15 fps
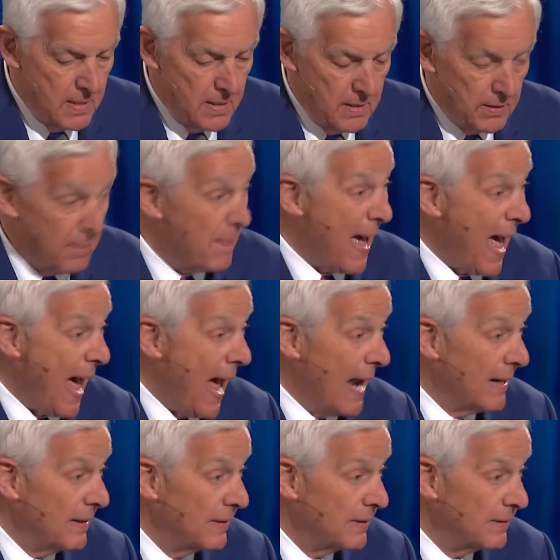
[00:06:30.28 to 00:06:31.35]
The
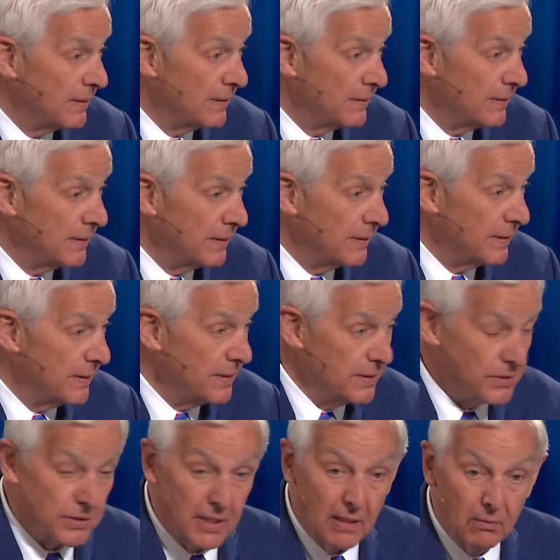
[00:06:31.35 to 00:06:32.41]
bad
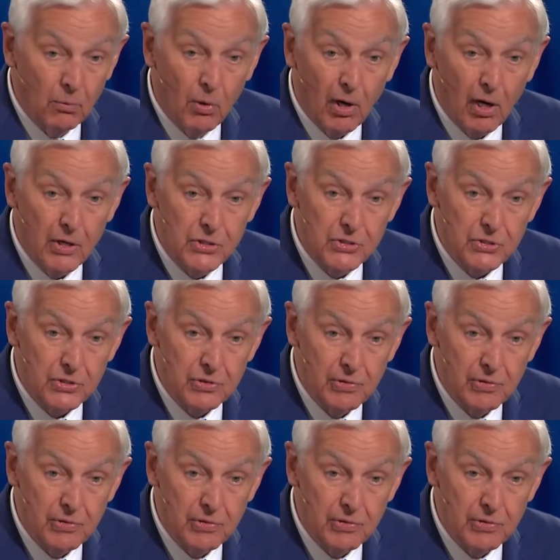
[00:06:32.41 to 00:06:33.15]
is getting worse.